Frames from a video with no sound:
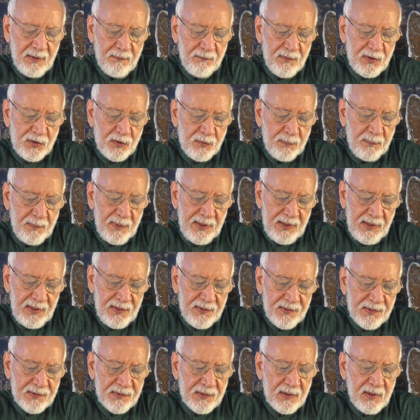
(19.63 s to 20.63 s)
which
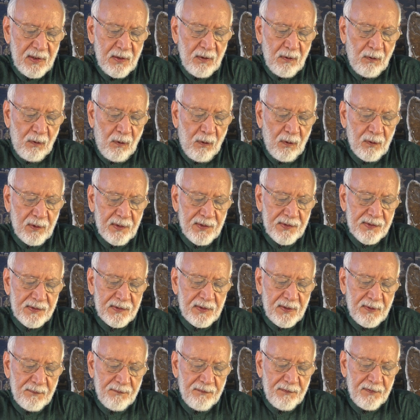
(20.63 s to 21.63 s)
means
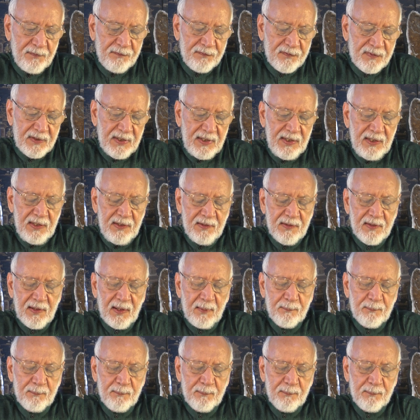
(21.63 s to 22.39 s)
August the 15th